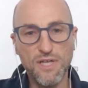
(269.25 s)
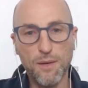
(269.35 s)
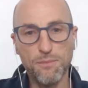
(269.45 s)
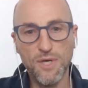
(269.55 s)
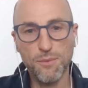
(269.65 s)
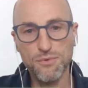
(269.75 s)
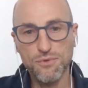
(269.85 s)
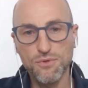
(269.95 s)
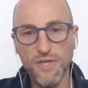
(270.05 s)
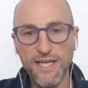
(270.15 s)
up
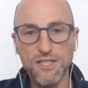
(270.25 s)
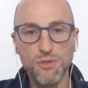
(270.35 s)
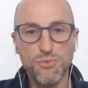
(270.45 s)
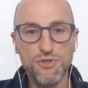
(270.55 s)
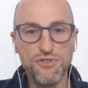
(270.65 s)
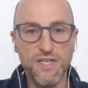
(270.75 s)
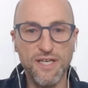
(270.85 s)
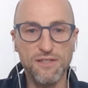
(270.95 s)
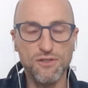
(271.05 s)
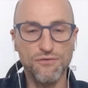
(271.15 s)
to
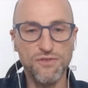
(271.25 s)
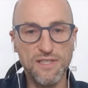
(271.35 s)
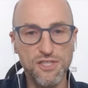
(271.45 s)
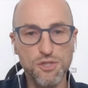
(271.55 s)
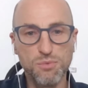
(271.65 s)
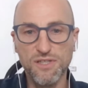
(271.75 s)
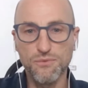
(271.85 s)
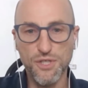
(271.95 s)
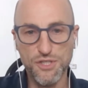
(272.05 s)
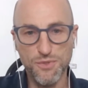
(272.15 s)
80% of the eligible
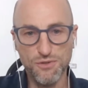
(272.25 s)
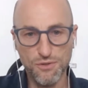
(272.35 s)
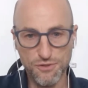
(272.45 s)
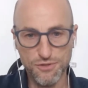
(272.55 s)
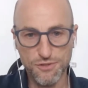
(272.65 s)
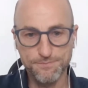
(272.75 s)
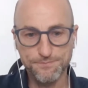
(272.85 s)
investment costs.